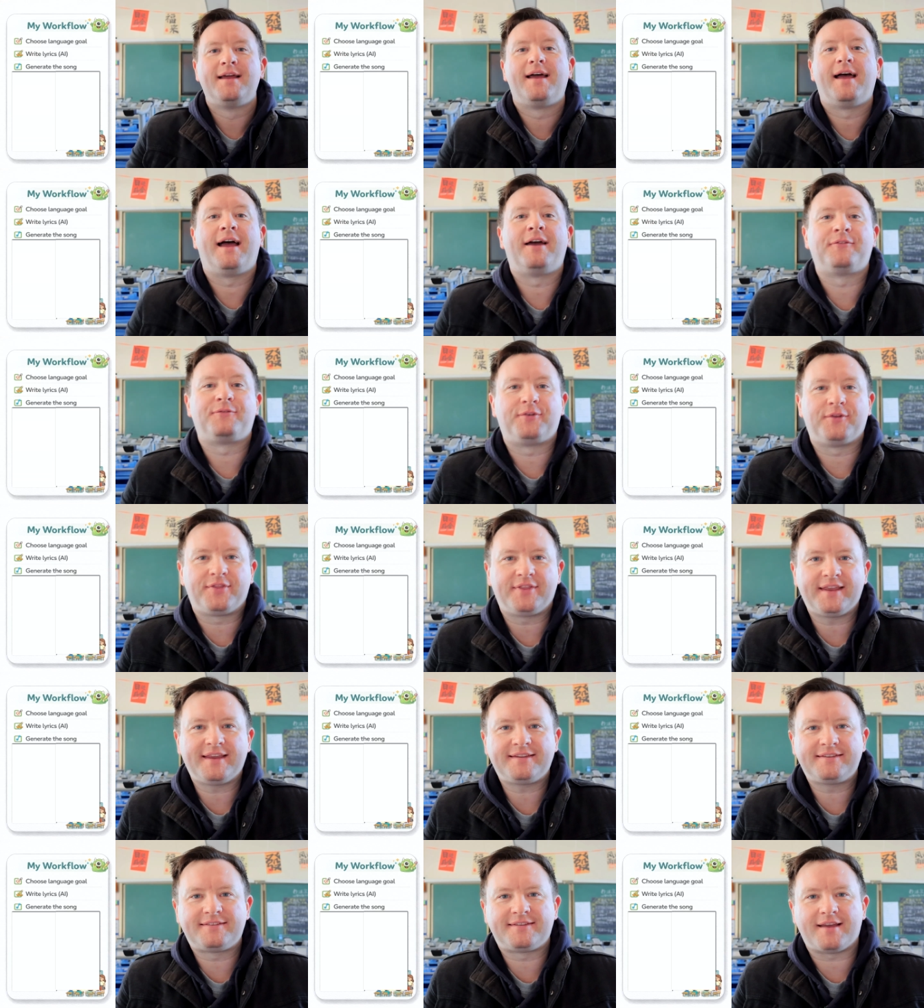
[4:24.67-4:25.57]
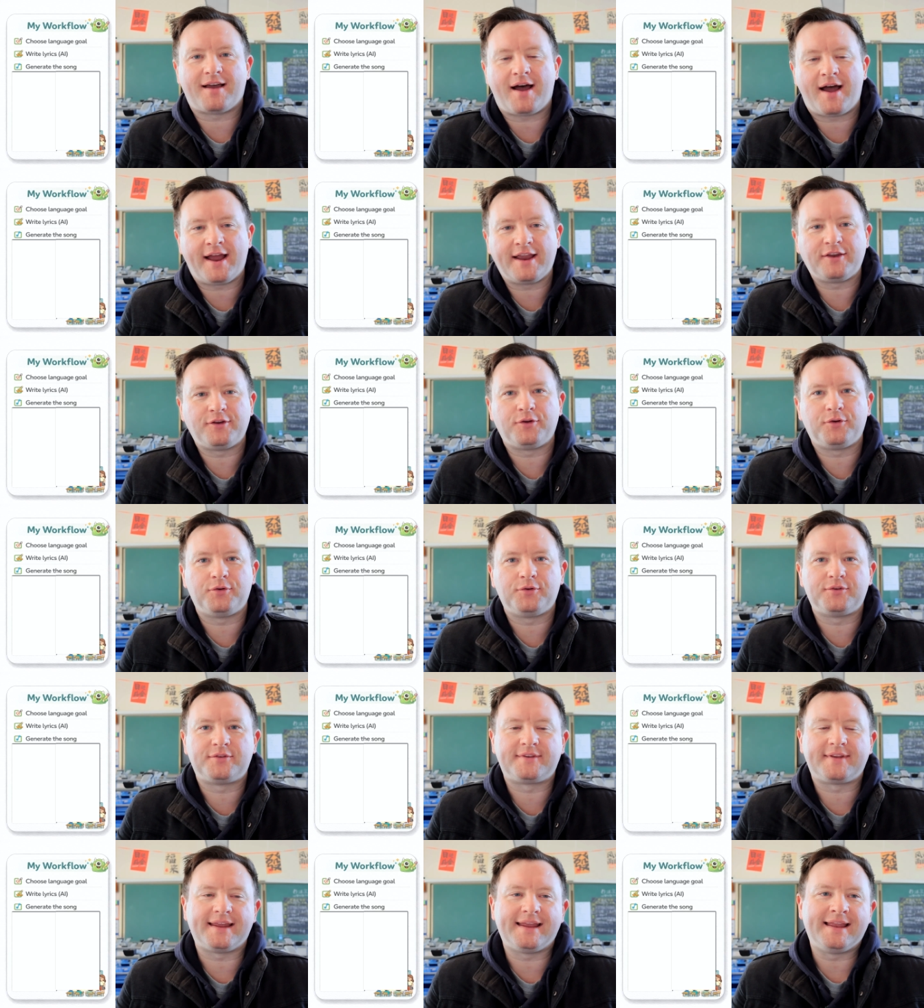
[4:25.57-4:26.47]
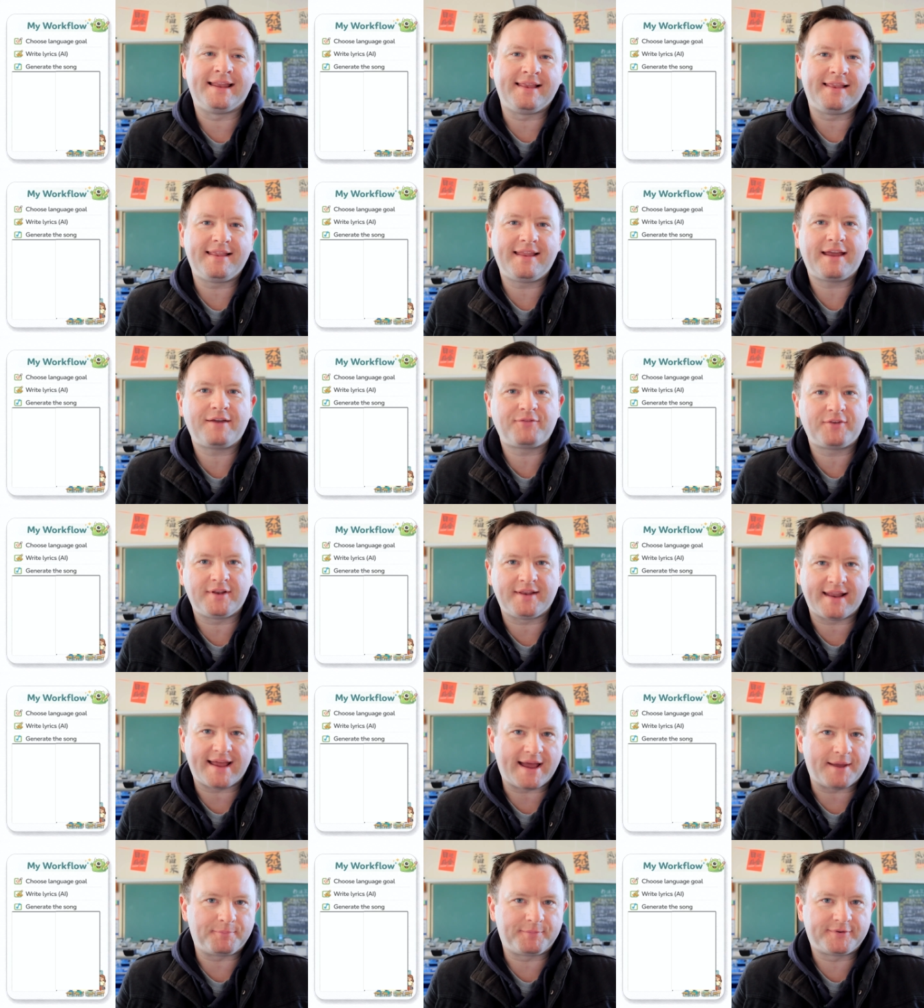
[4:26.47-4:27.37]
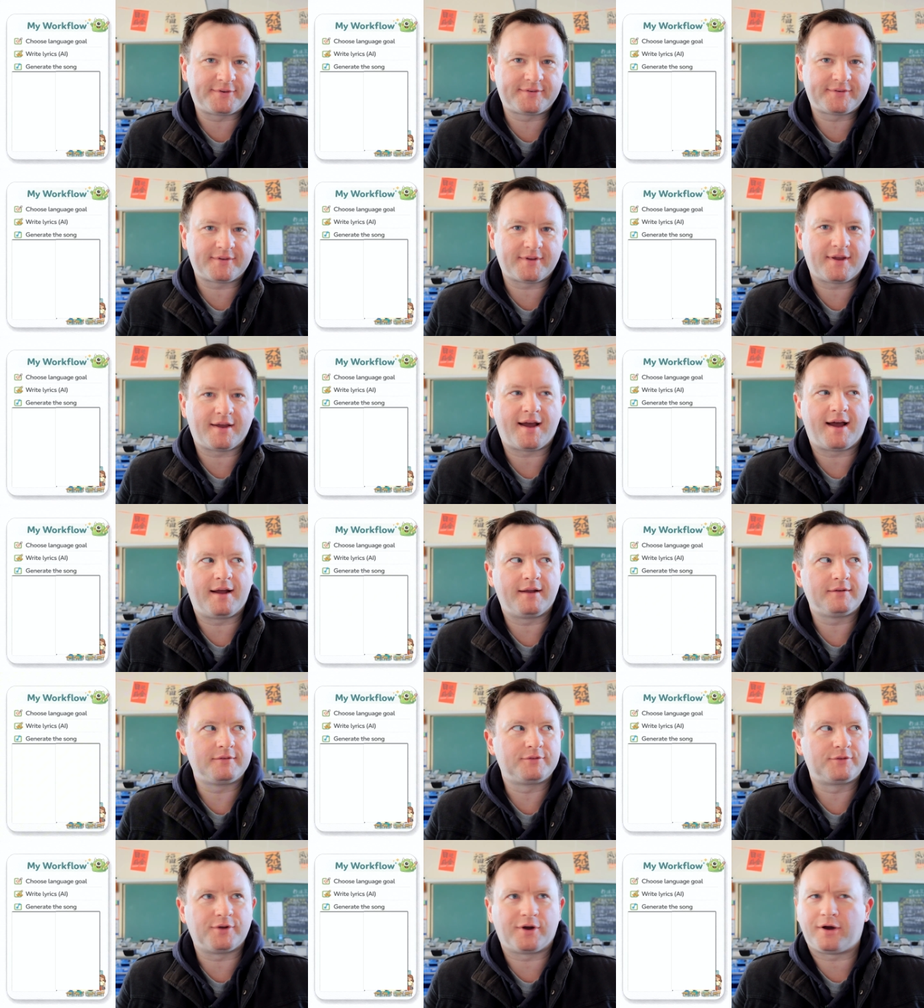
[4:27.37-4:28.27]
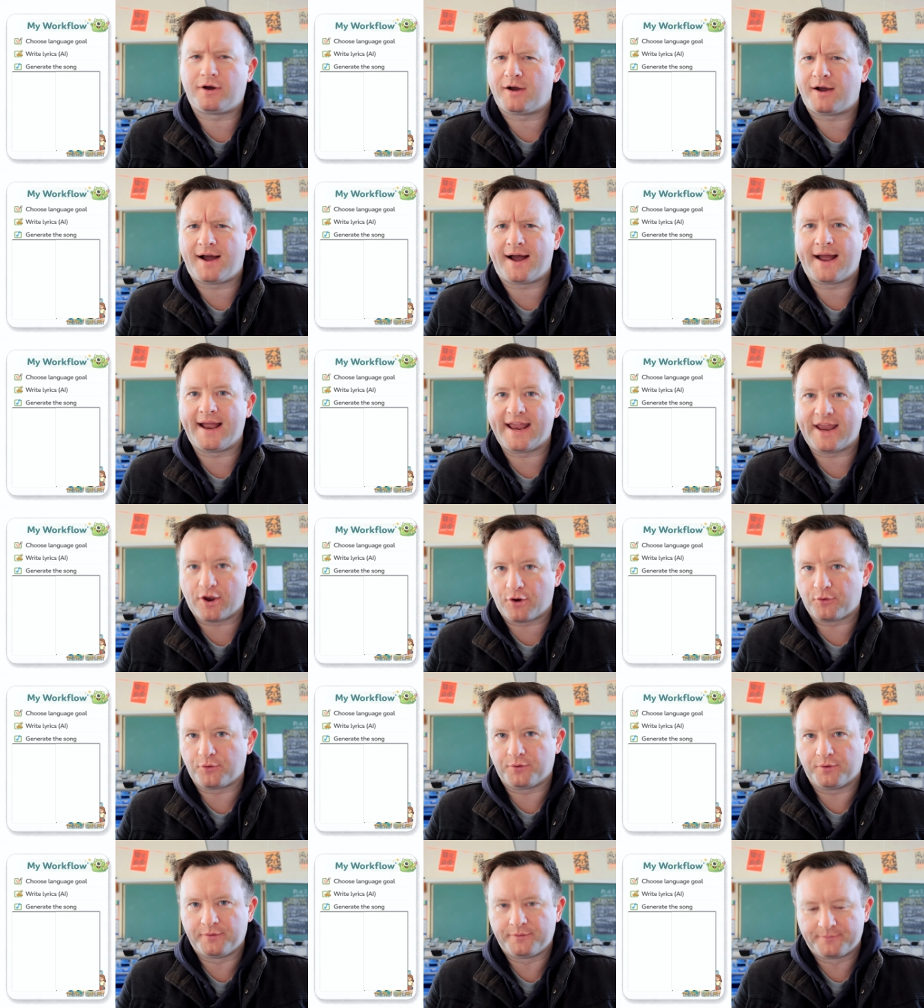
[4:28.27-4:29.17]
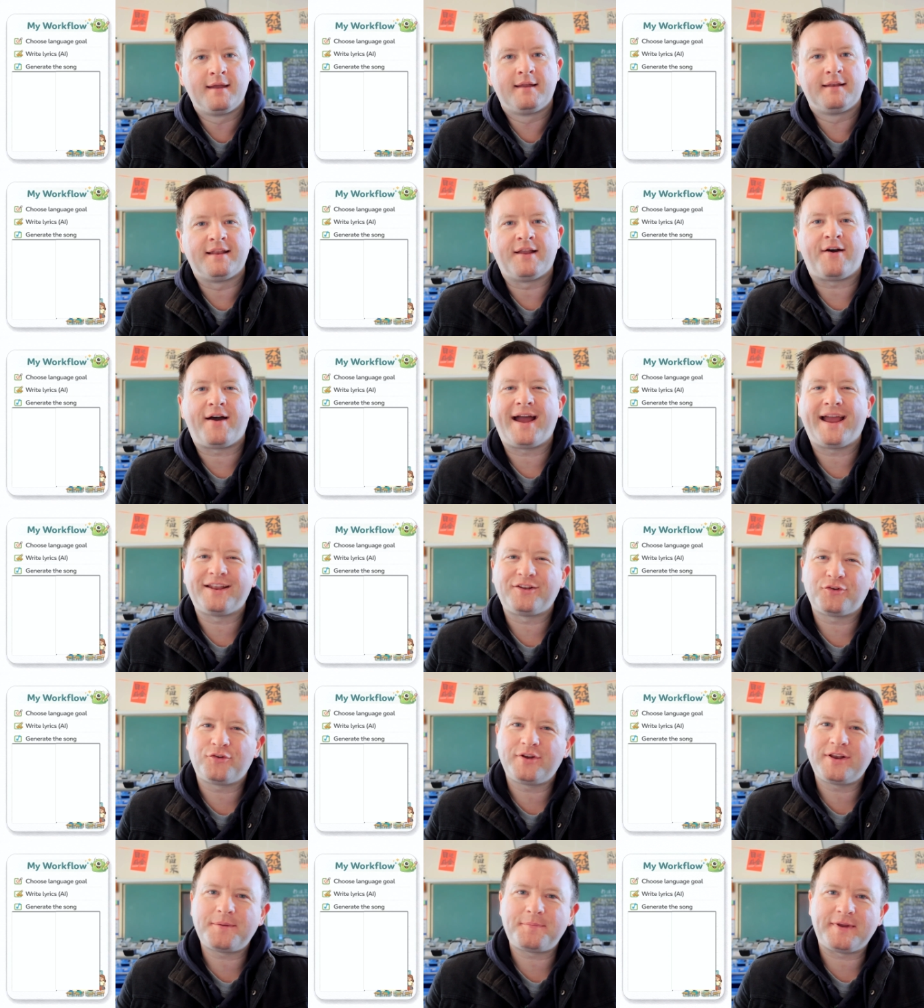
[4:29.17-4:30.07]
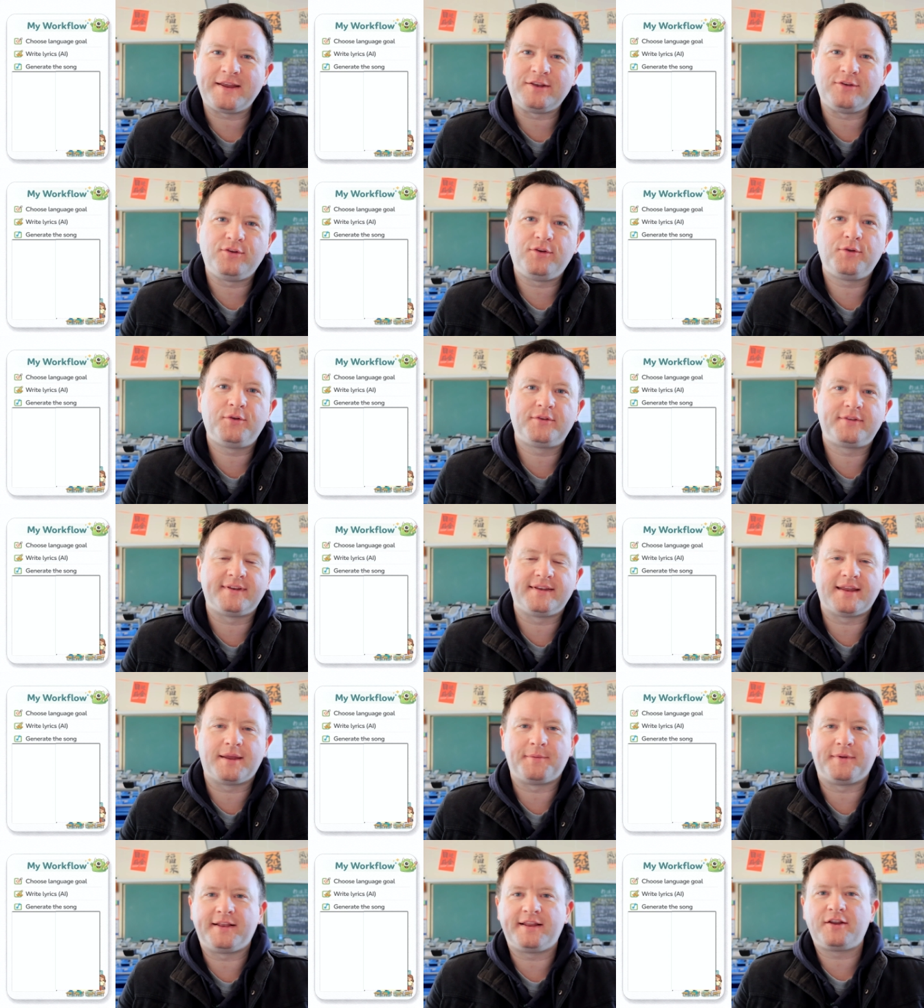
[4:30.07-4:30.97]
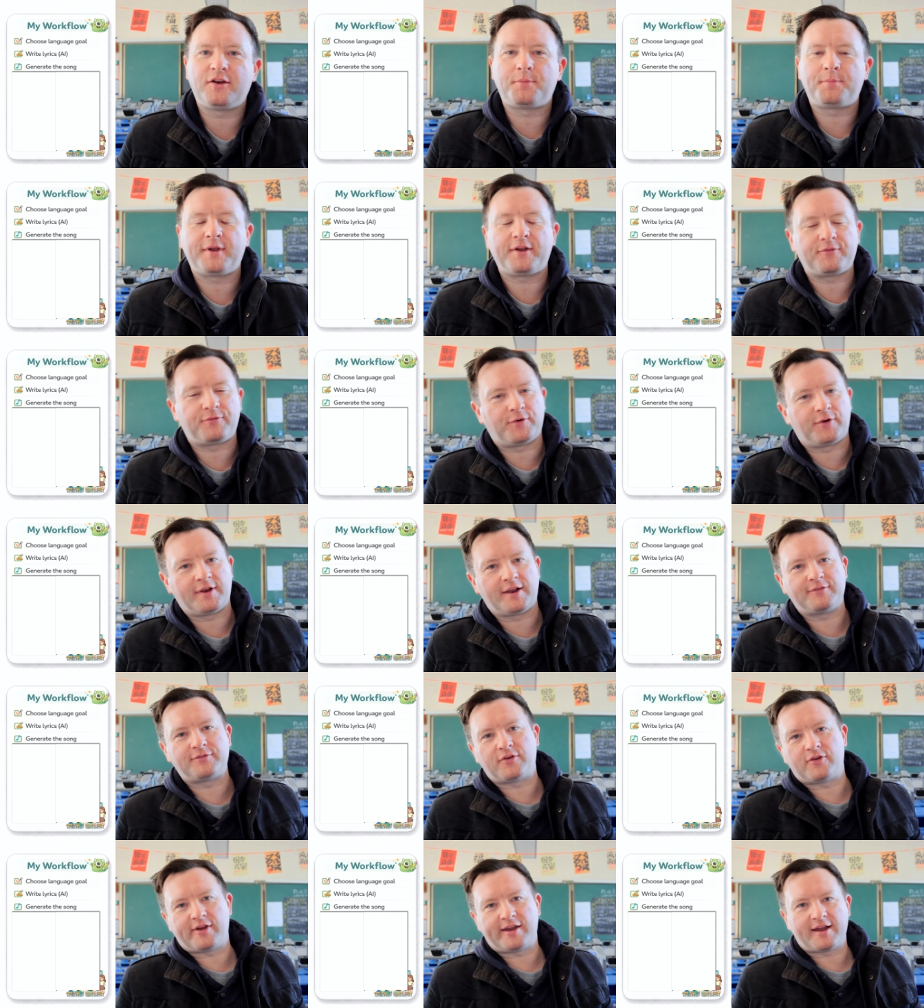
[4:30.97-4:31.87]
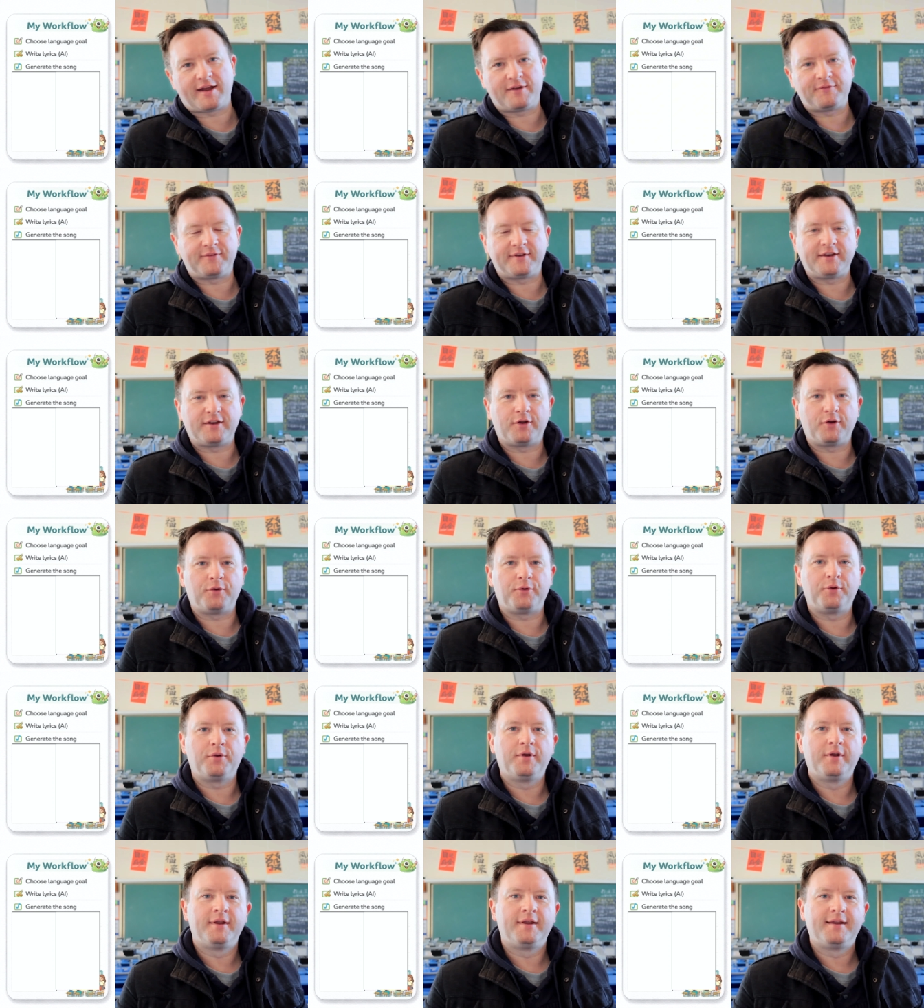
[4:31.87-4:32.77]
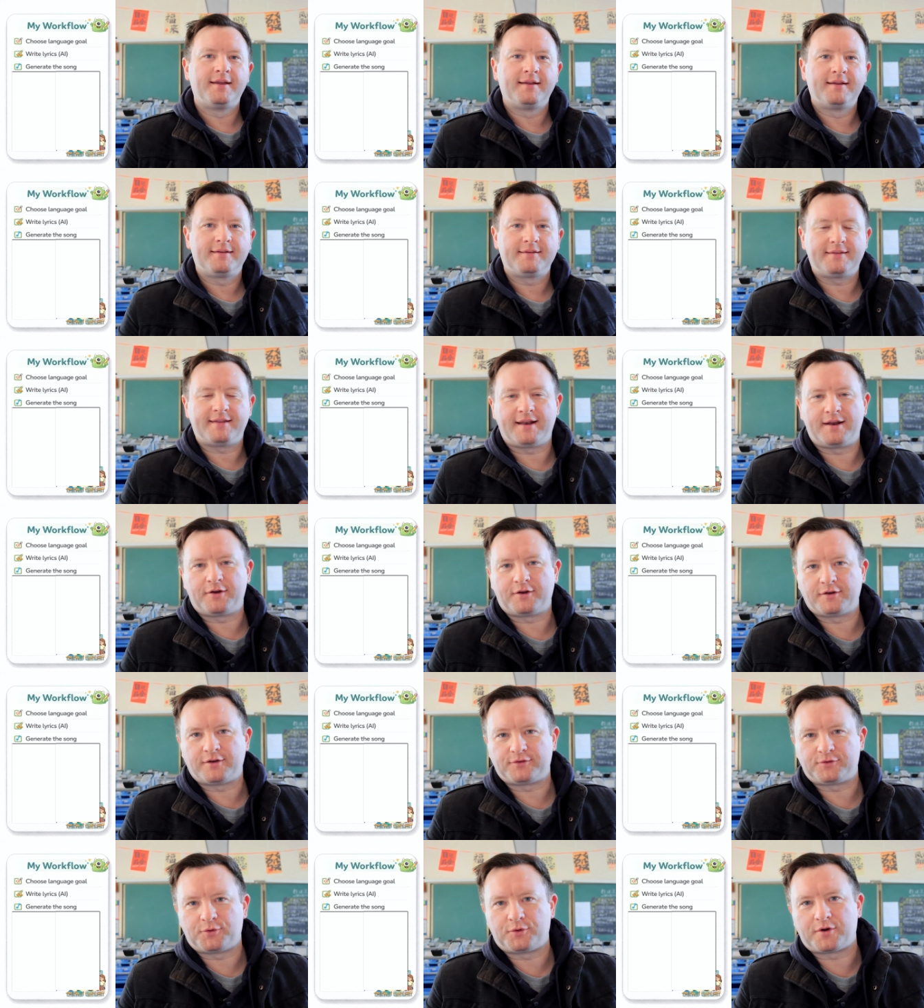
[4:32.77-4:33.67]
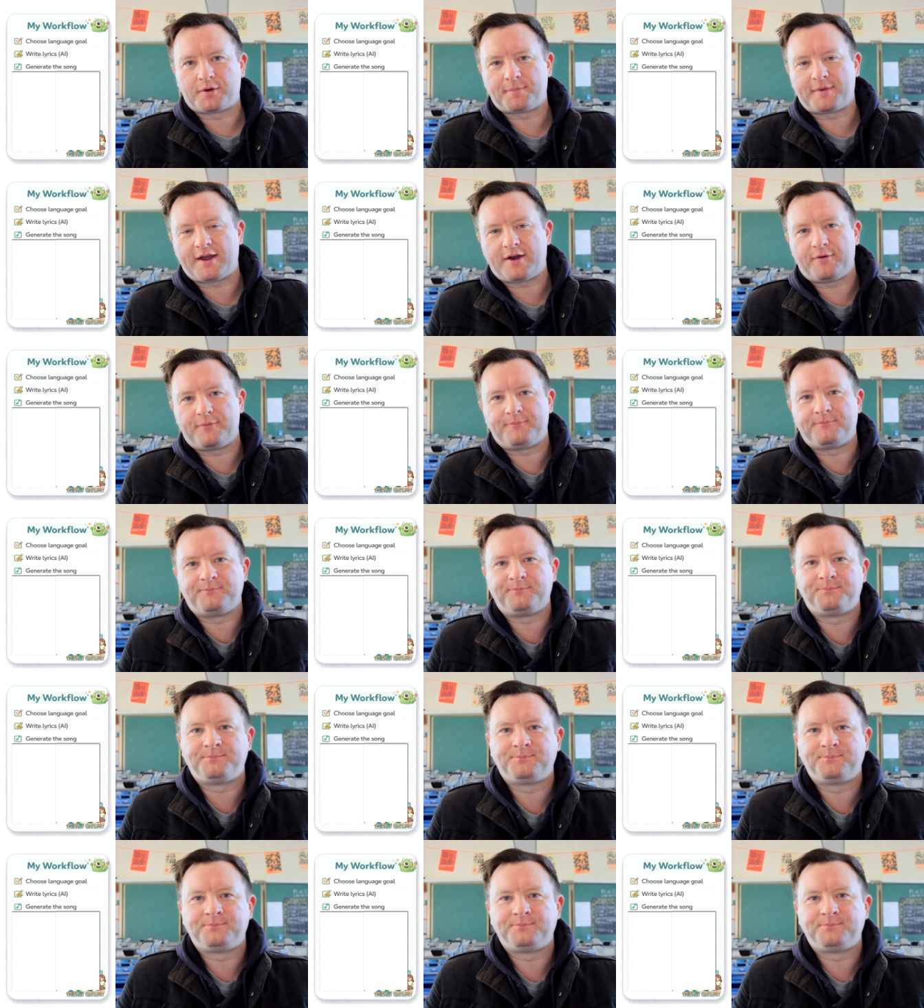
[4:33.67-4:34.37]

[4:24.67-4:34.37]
And for this, I used 11labs.io. Now, I had already been using them a little bit for another AI video that I'm going to talk about.